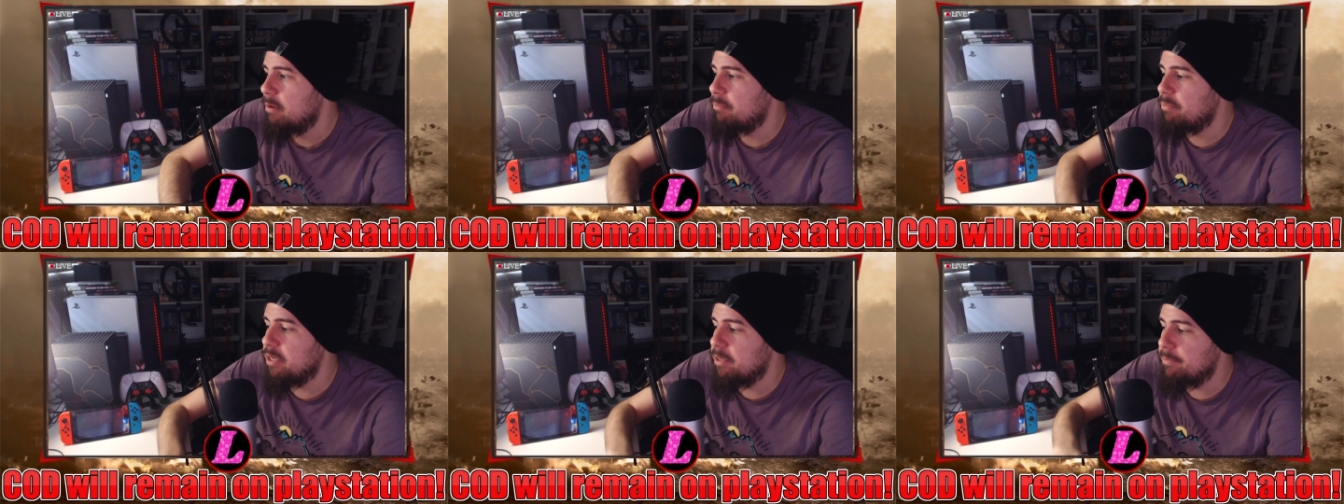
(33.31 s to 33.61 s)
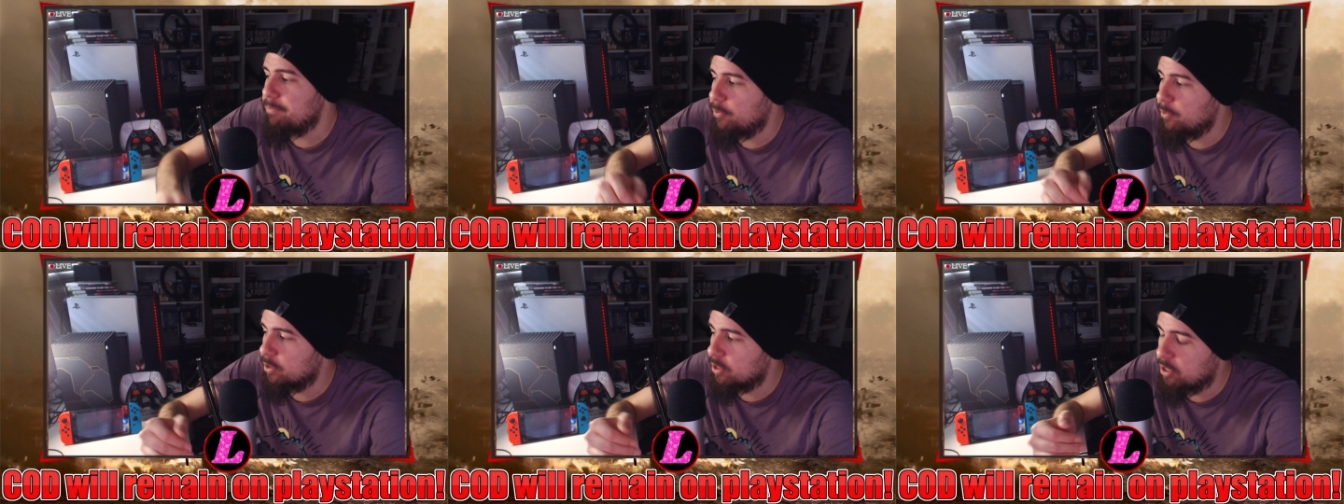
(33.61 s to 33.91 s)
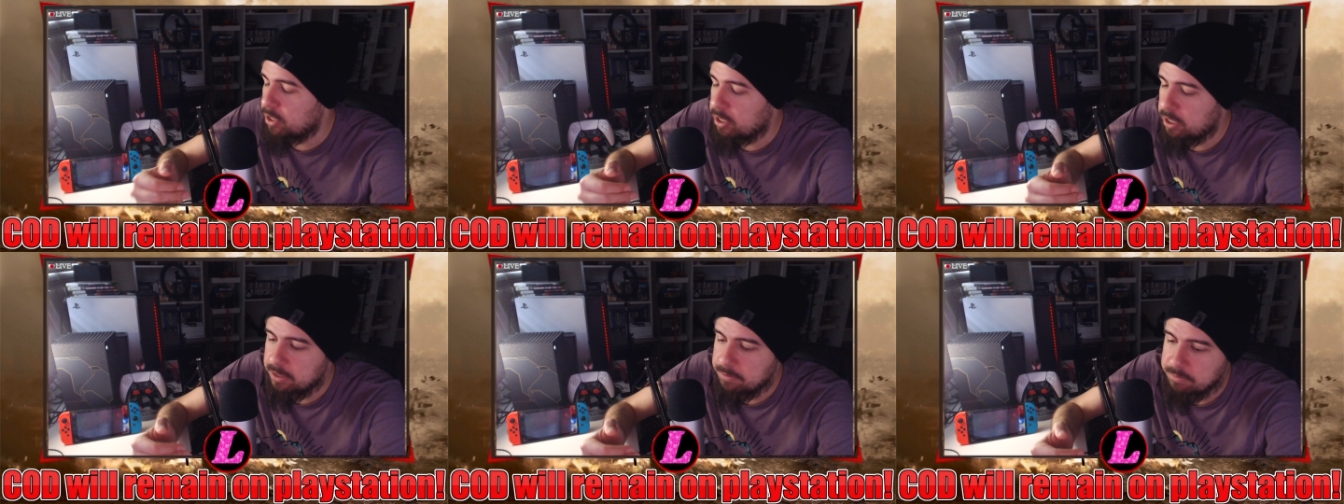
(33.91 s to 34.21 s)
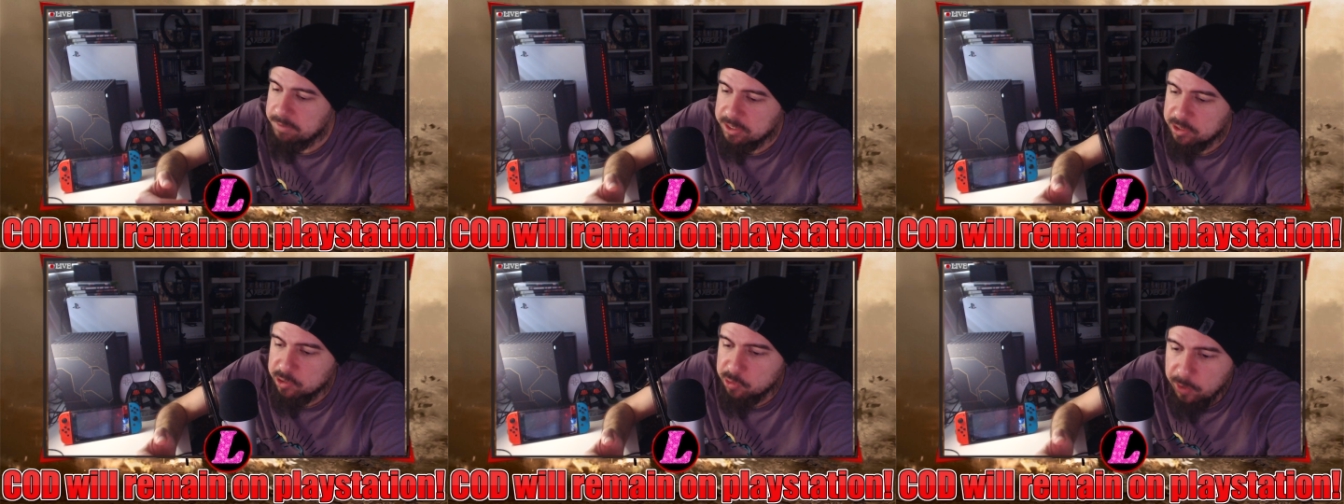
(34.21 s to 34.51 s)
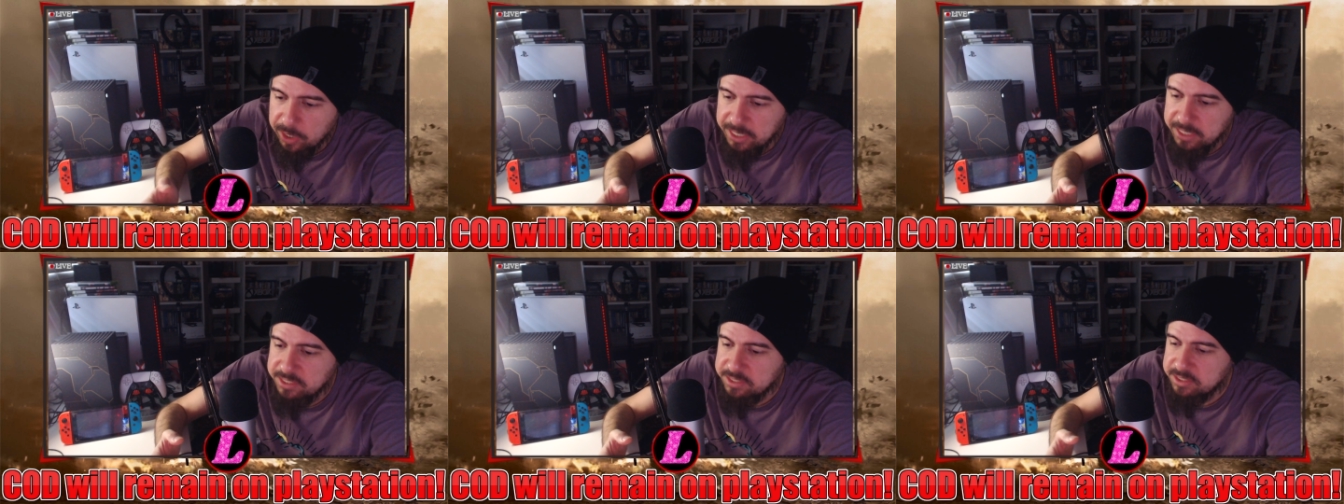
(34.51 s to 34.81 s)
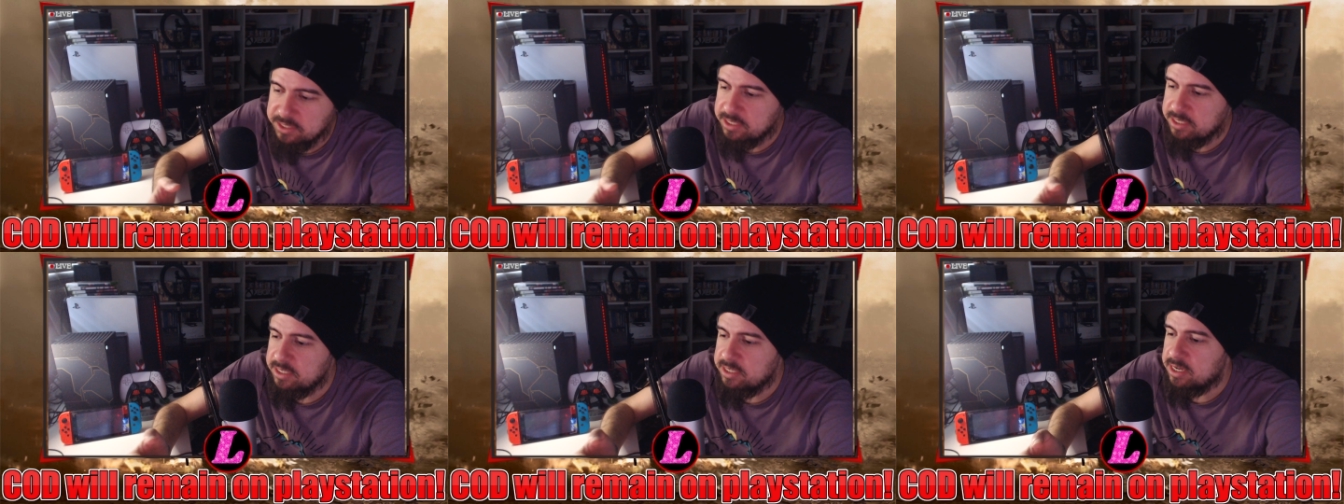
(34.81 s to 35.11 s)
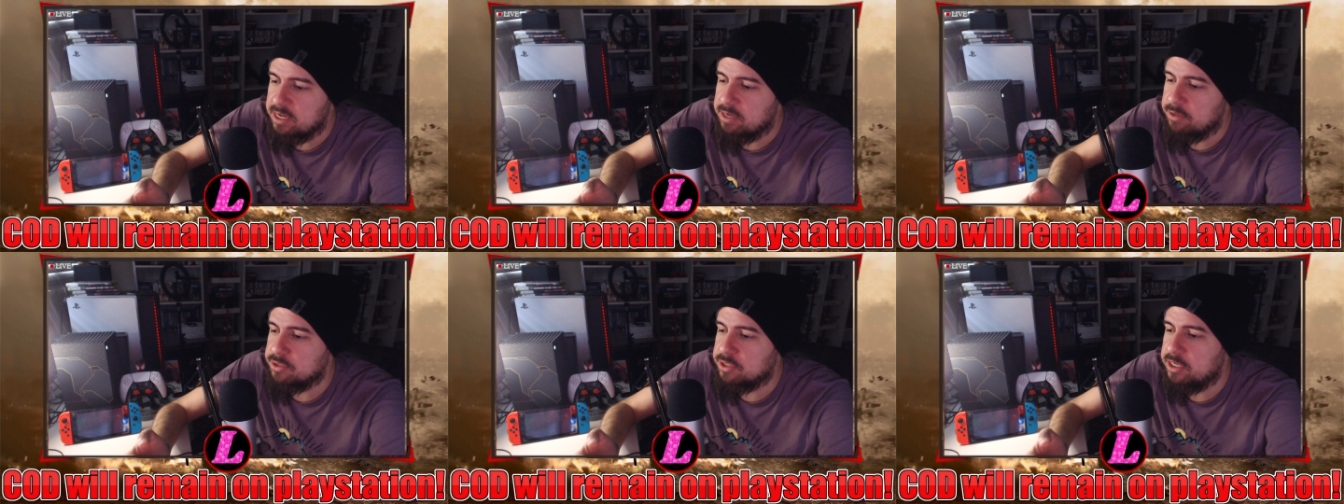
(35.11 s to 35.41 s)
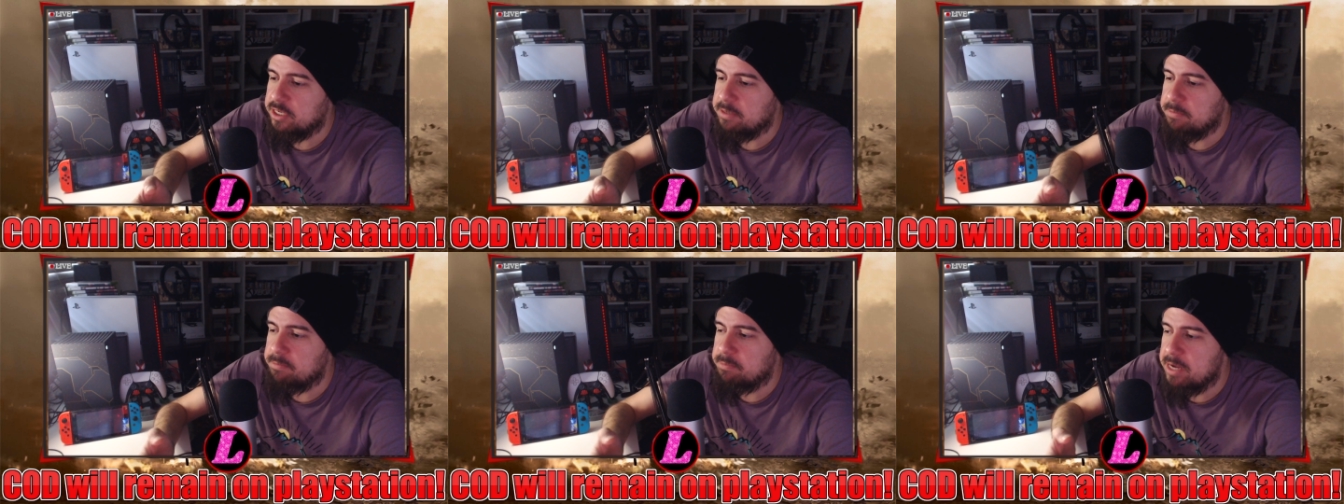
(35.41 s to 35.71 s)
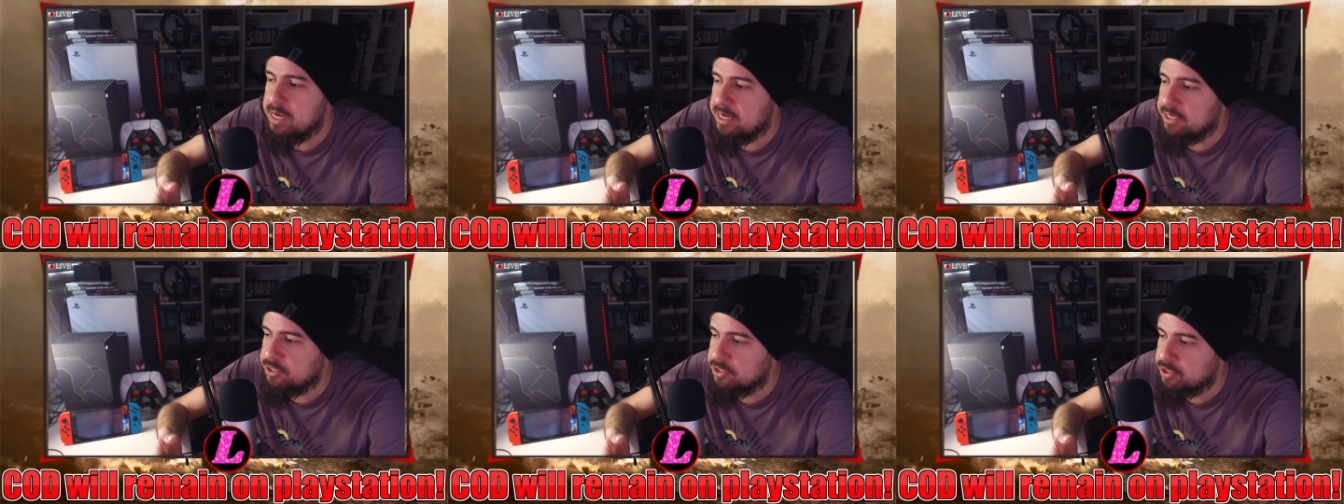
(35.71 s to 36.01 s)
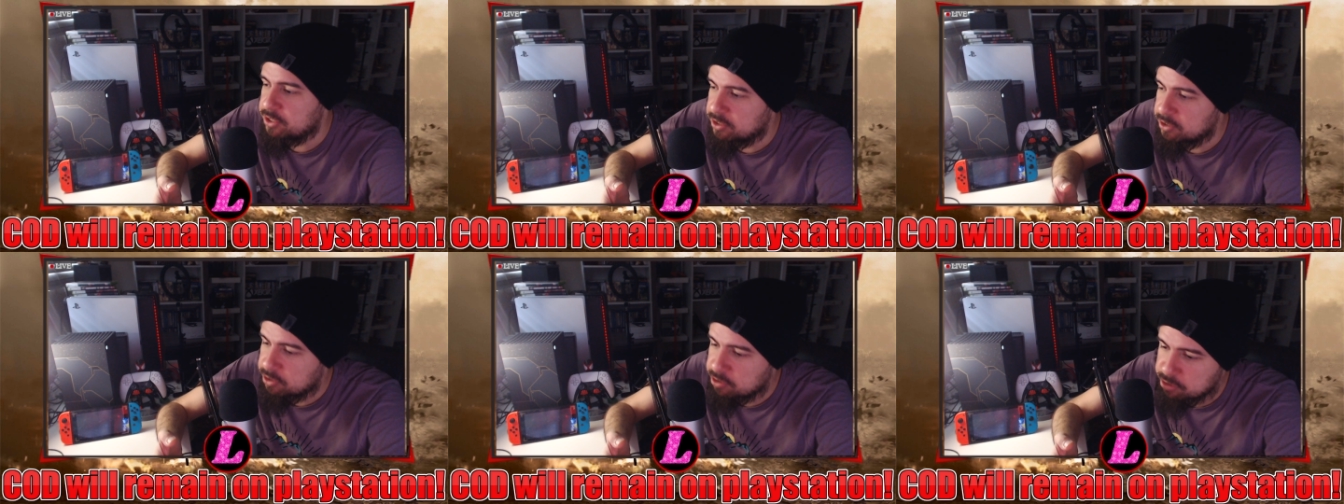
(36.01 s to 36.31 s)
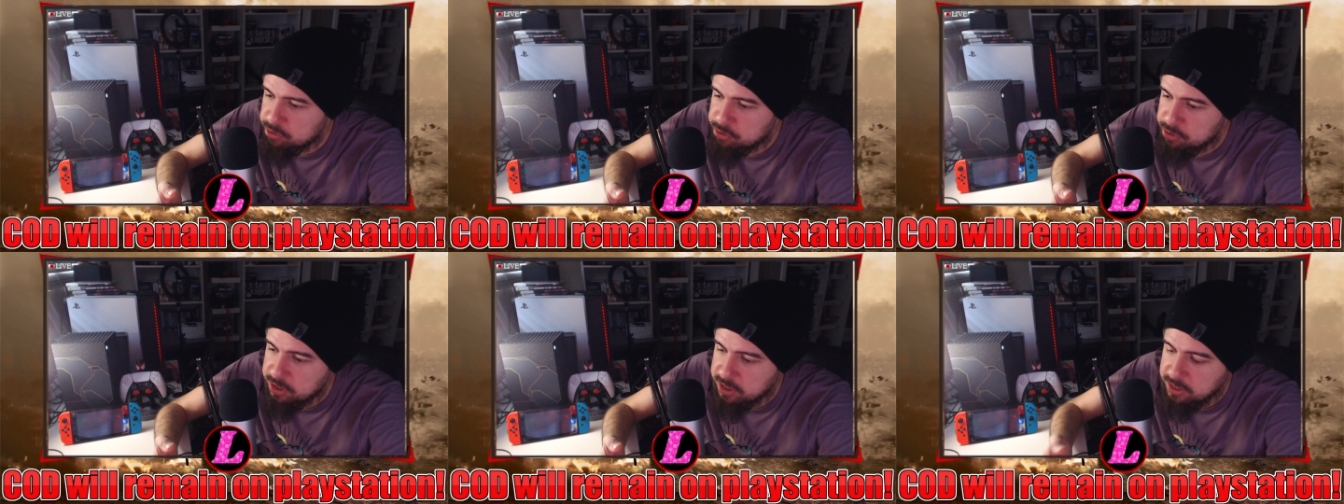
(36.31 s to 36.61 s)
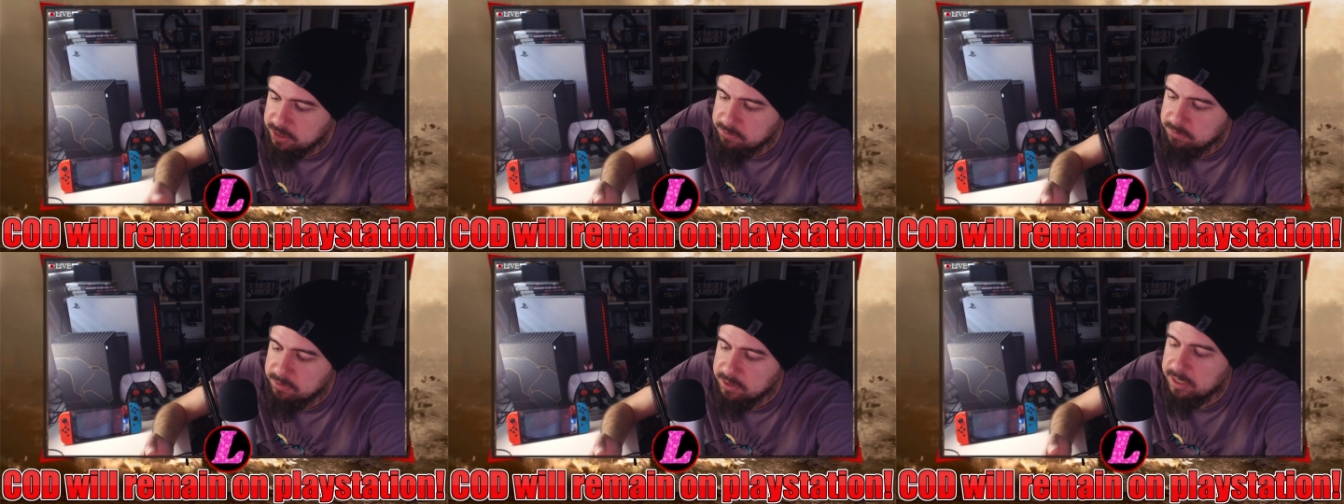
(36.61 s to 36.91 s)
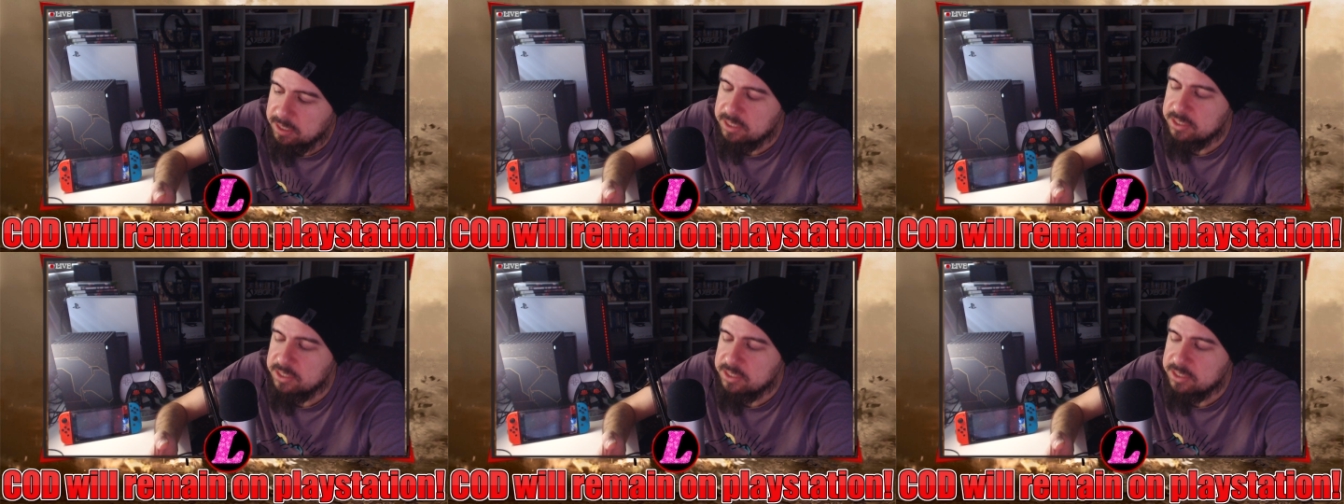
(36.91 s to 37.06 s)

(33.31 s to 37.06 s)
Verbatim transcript: People were calling me crazy. I was getting bashed on stream.